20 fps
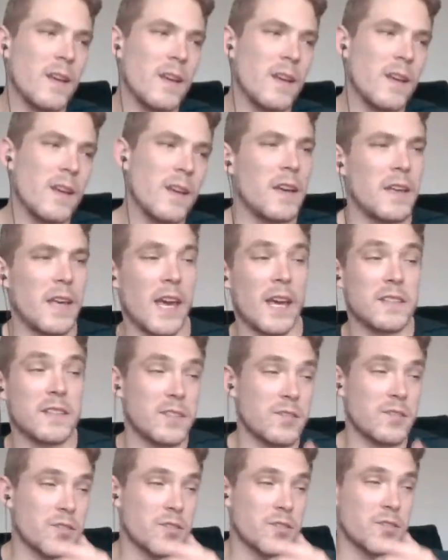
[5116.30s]
Yeah. It's
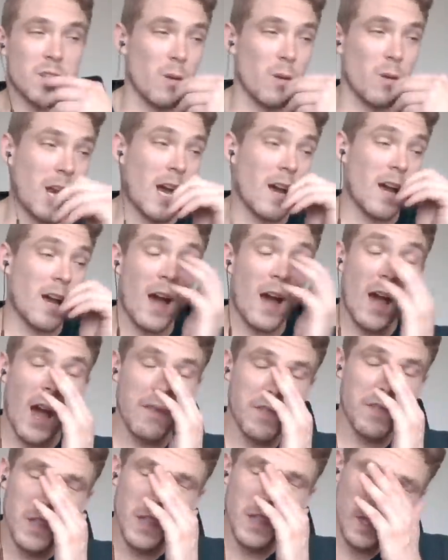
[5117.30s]
interesting though, but I, I
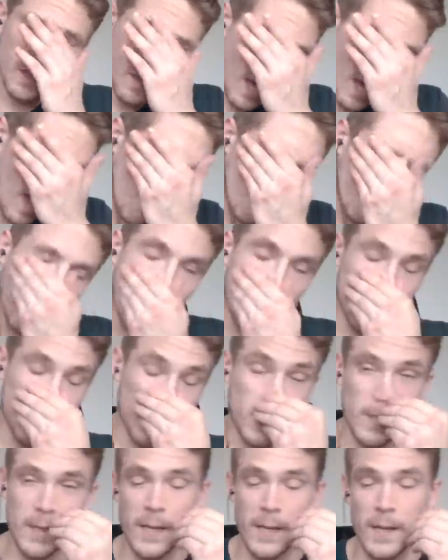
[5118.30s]
feel like
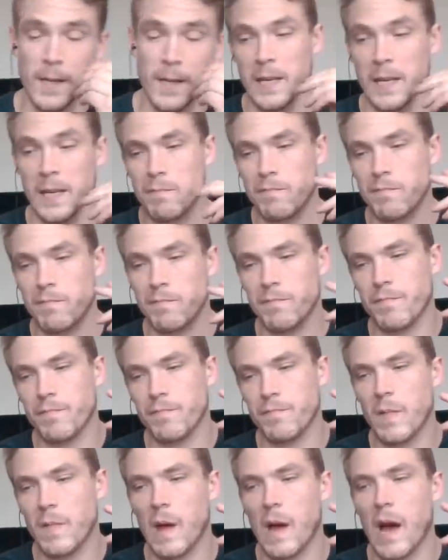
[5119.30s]
personally, like
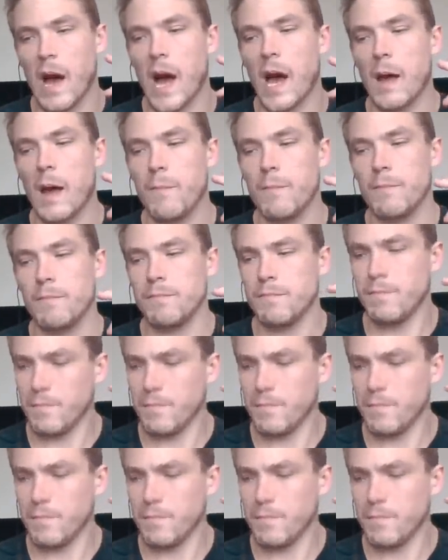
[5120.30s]
I'm,